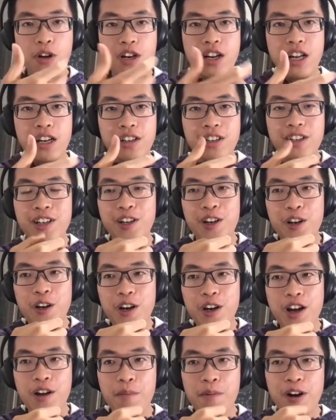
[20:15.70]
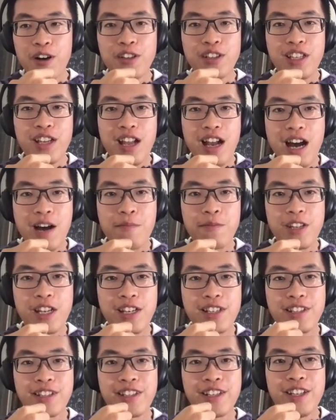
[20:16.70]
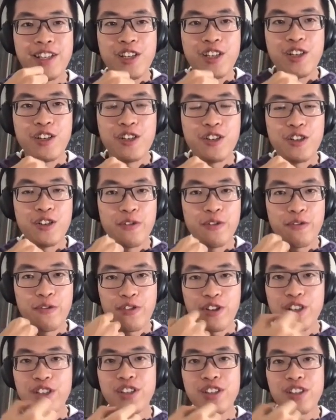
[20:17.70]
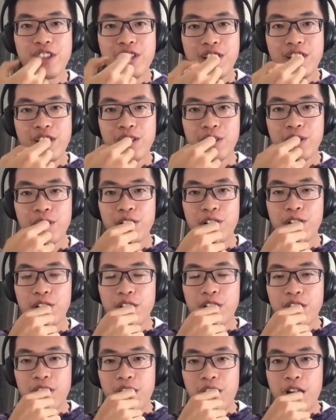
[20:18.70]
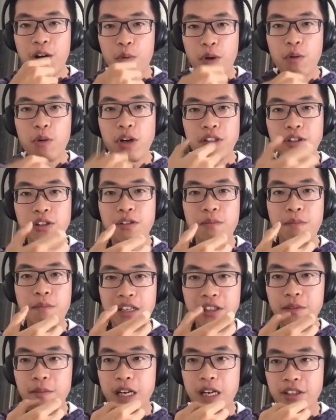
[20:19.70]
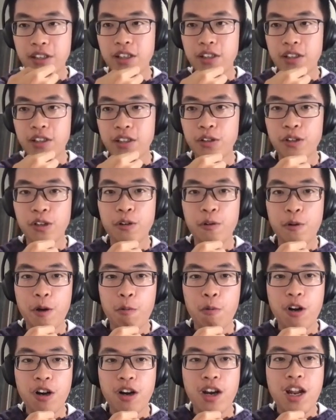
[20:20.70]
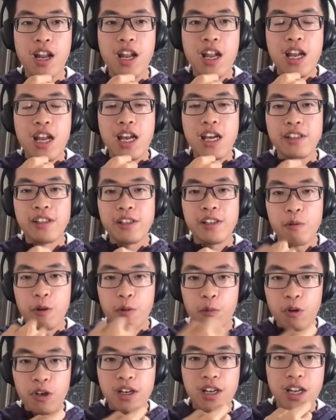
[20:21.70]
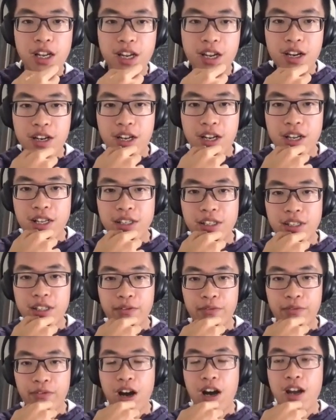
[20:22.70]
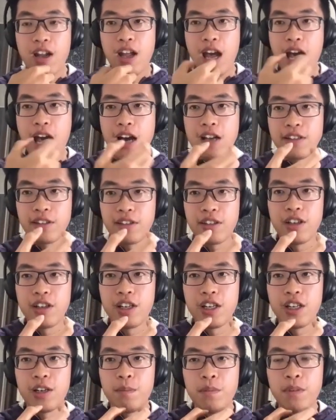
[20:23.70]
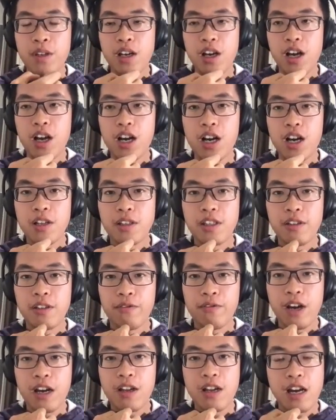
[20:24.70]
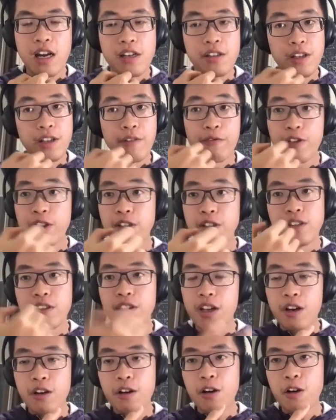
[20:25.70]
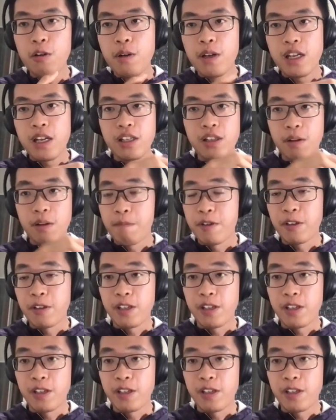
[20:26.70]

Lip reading: like policy updates, you first need to we want to maximize the total reward, and the reward here is defined as if it's 0 in the